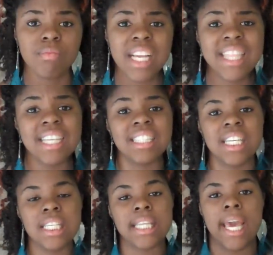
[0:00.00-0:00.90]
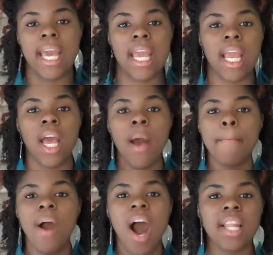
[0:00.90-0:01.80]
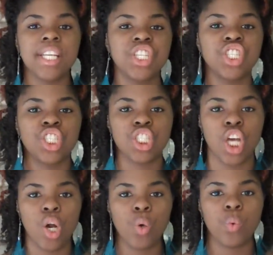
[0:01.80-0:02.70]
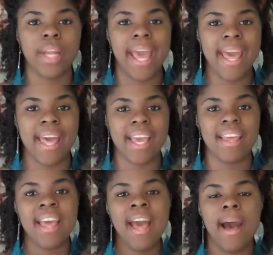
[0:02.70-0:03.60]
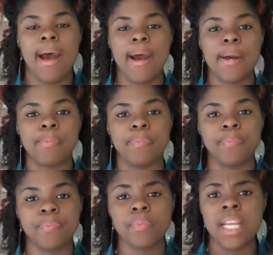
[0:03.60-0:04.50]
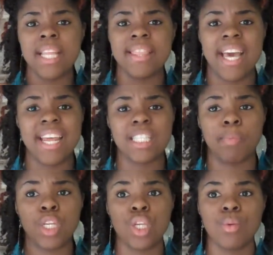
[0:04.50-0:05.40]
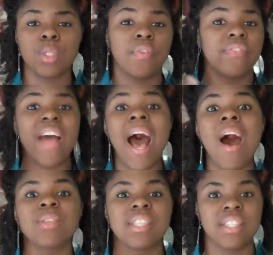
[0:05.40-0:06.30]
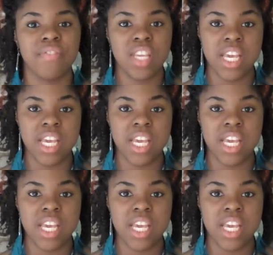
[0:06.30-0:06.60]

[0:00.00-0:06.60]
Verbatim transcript: And this is a polished stone egg. Um, that has been used for thousands of